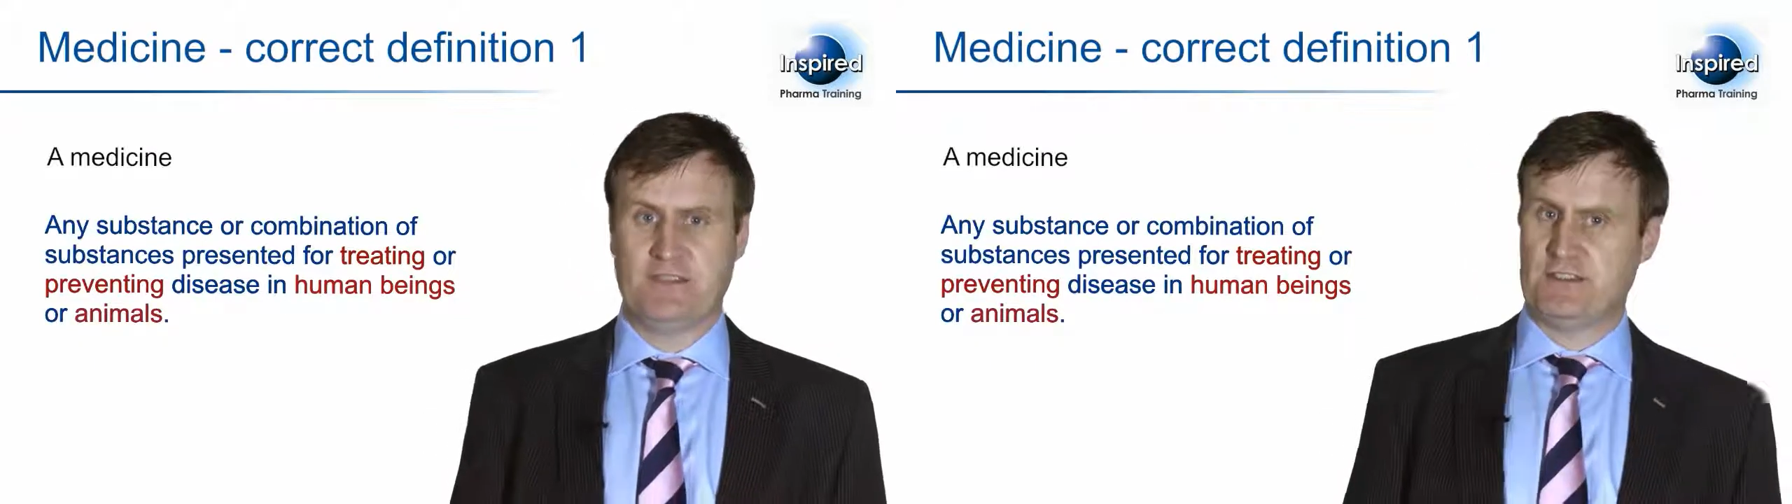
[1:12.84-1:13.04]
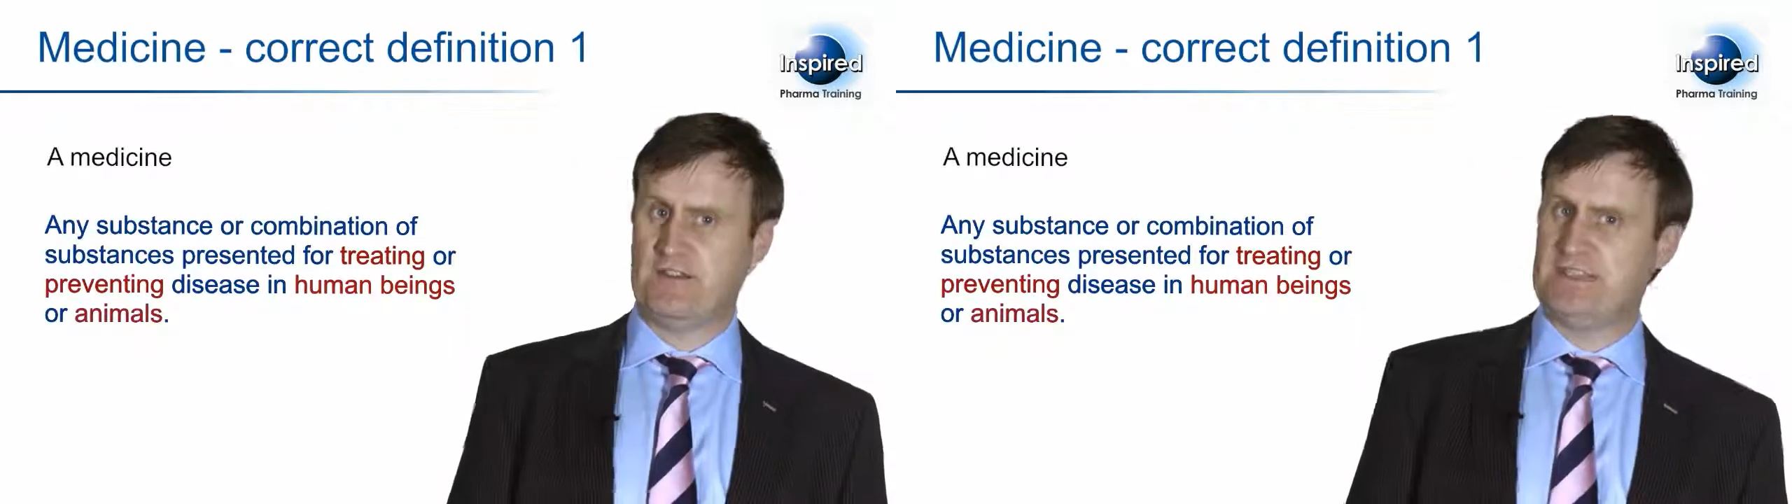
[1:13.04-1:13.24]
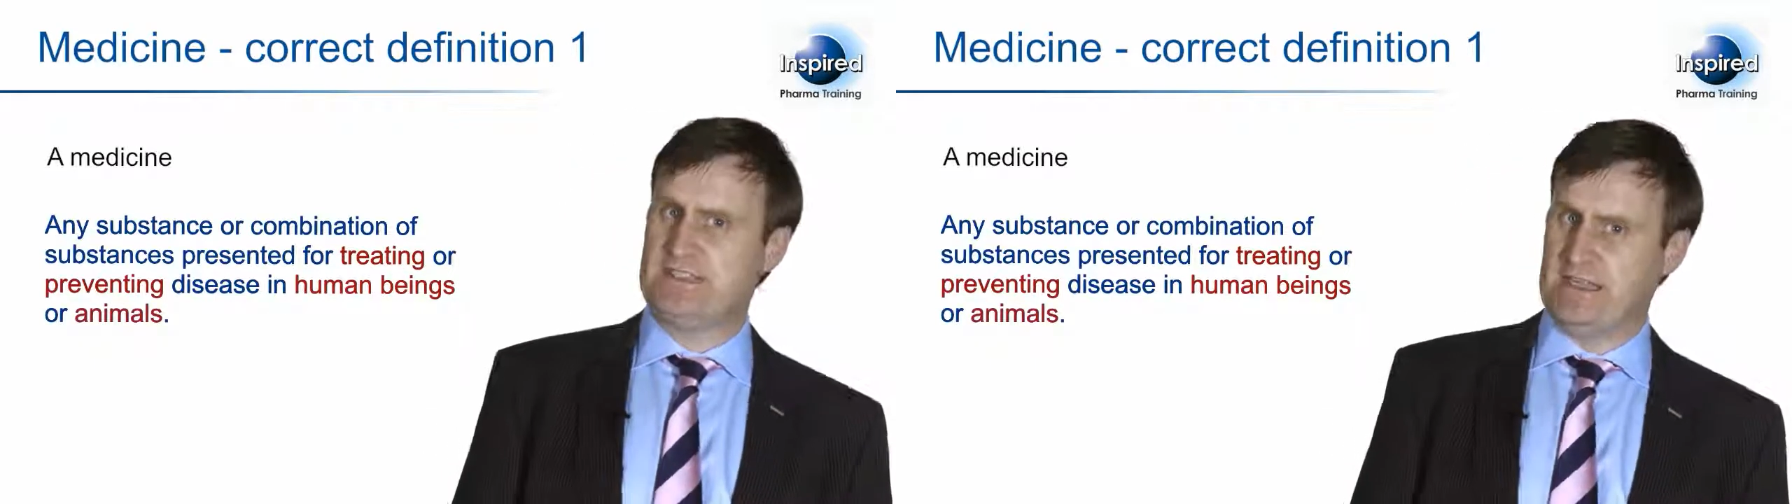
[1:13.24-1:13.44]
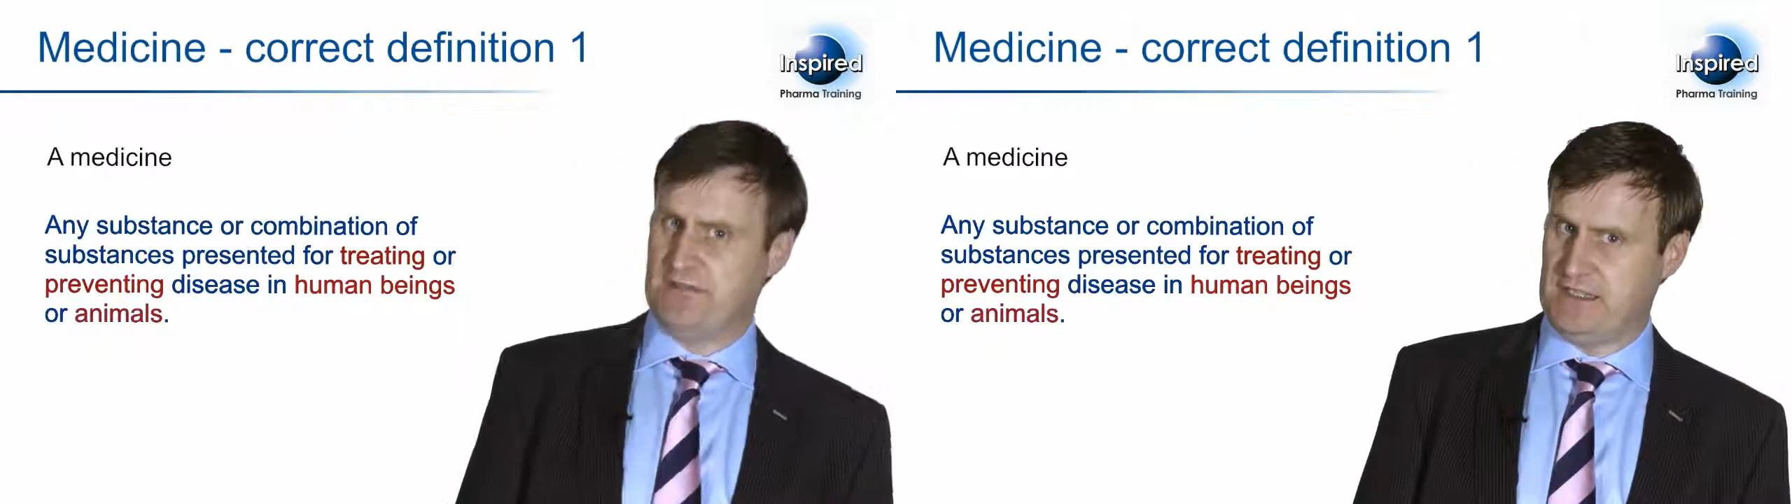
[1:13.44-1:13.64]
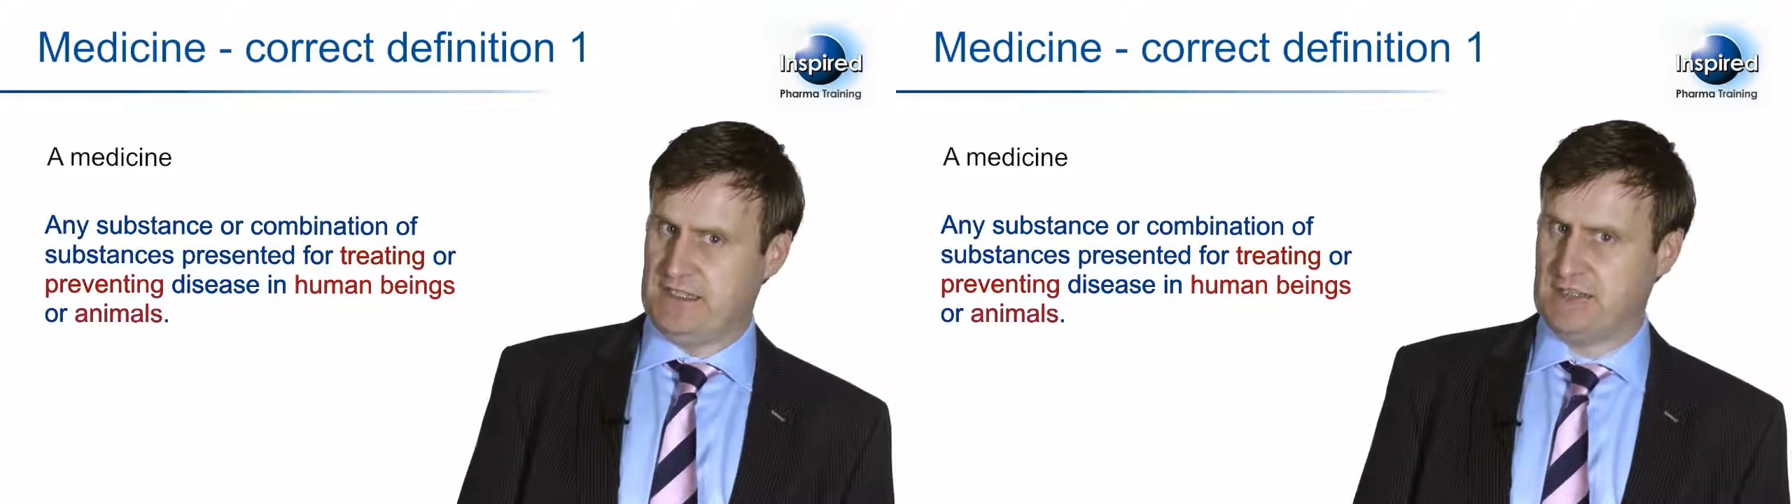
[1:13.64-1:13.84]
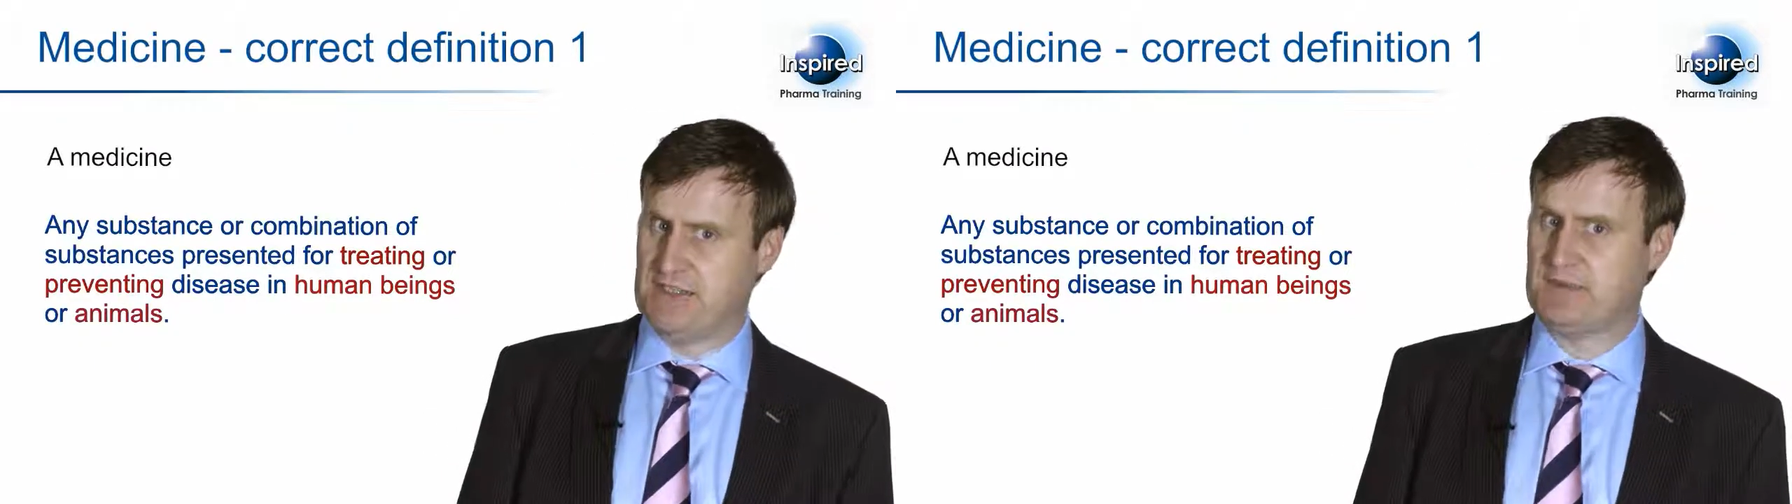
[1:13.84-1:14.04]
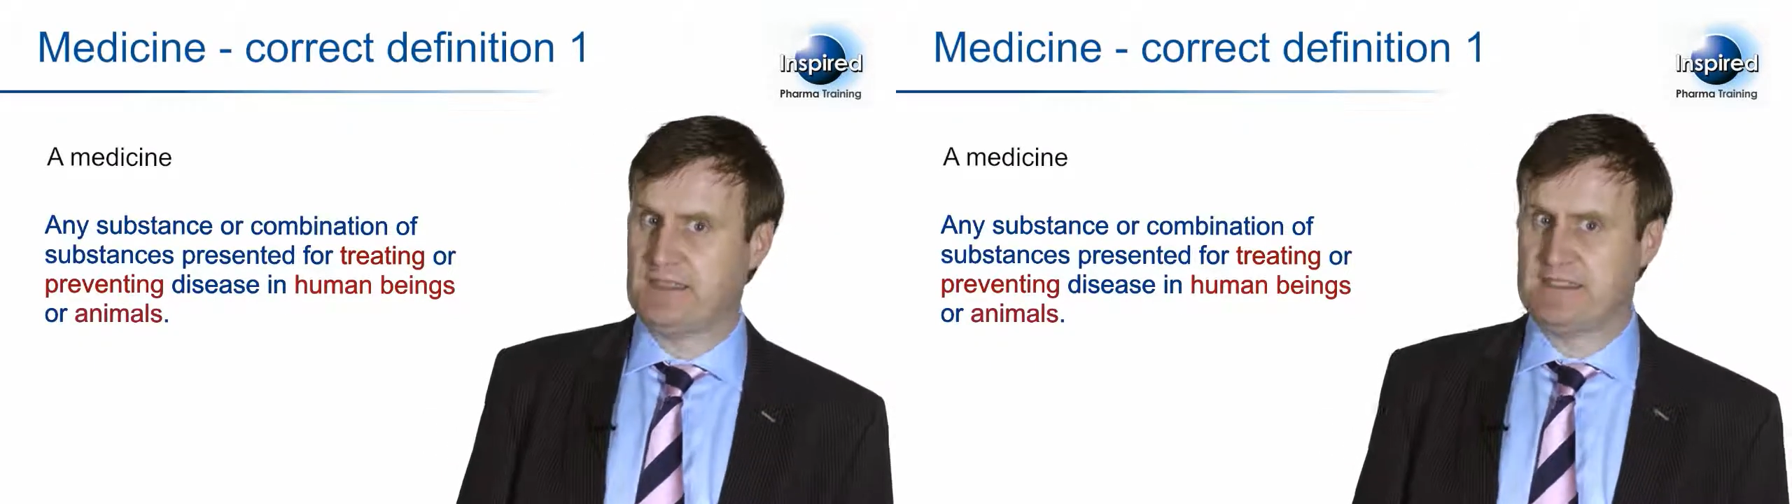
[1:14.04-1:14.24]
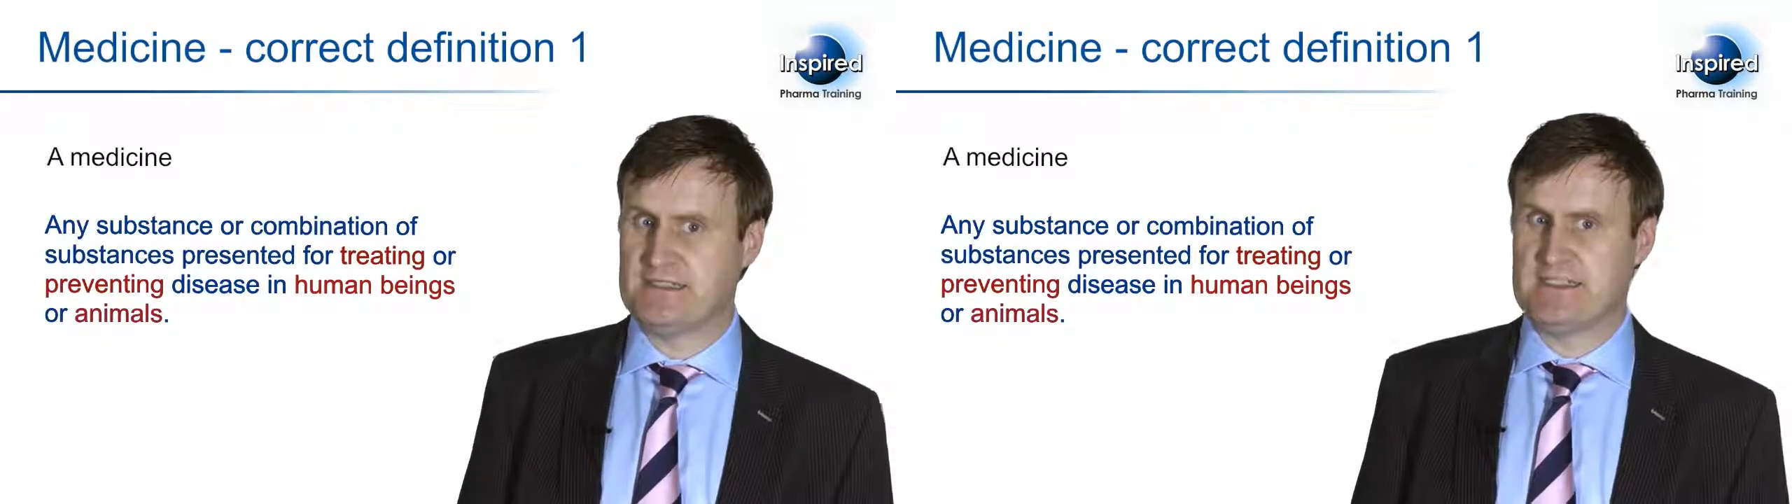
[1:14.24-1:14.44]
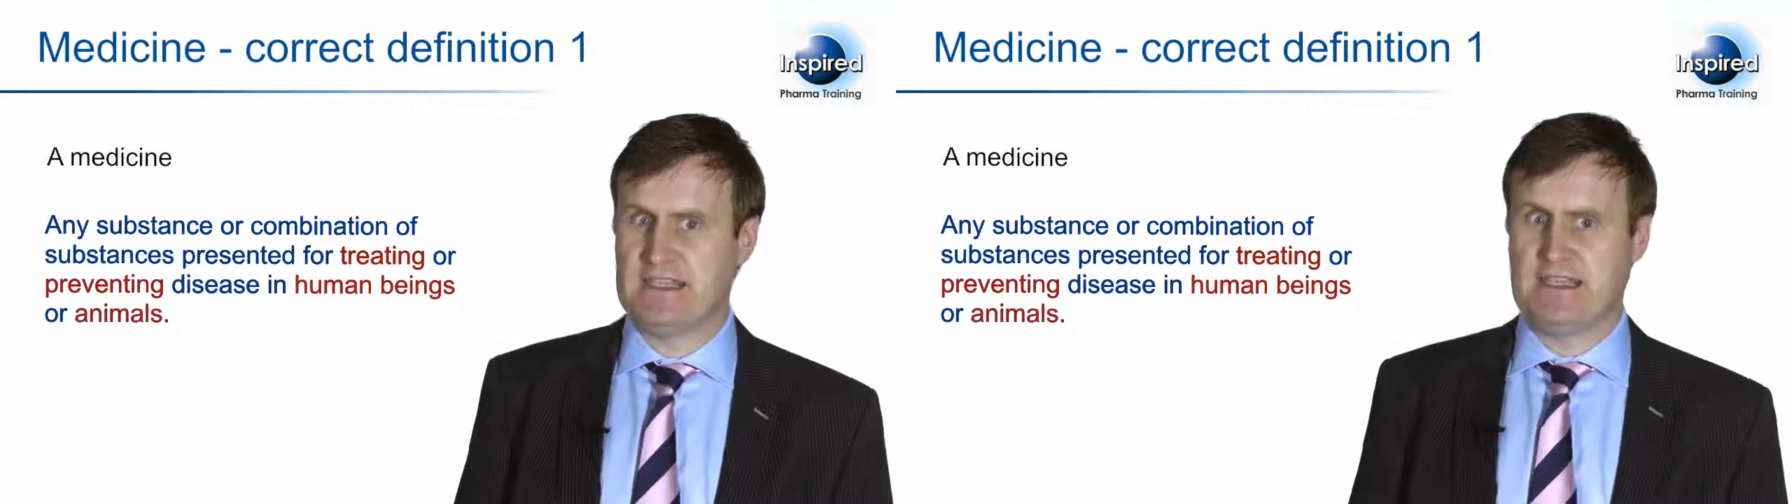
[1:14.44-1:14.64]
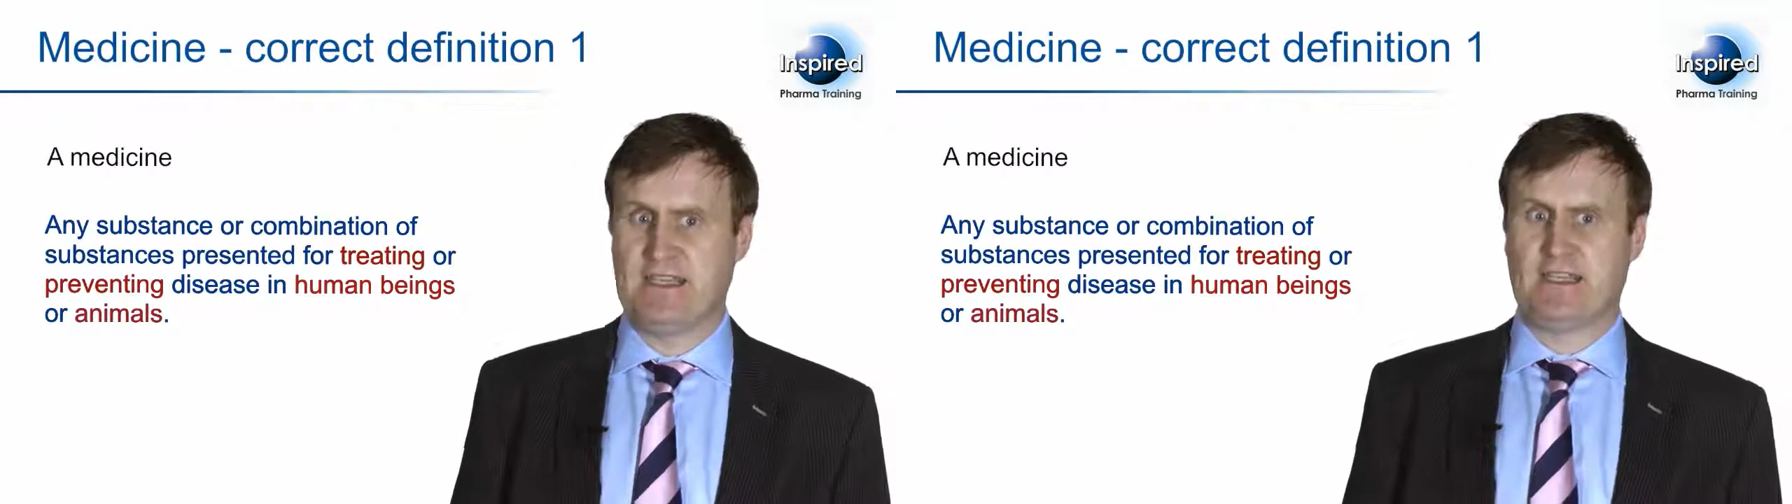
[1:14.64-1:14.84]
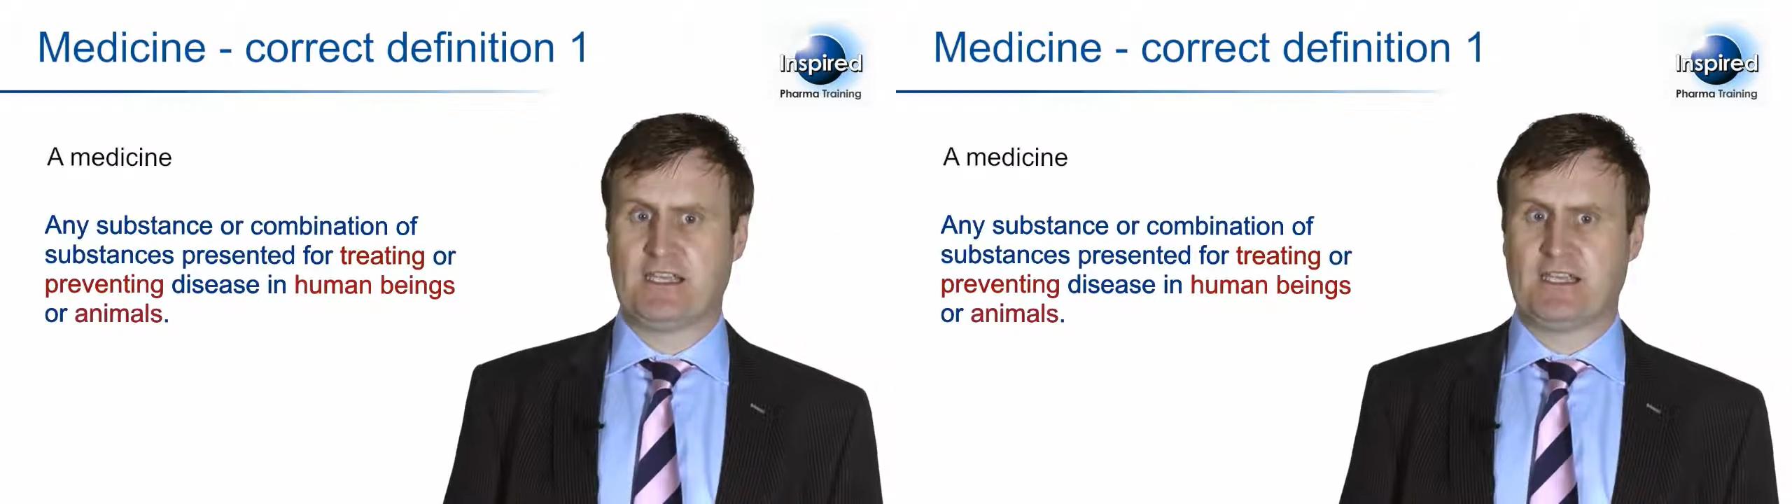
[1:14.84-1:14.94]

So this definition, as we can see,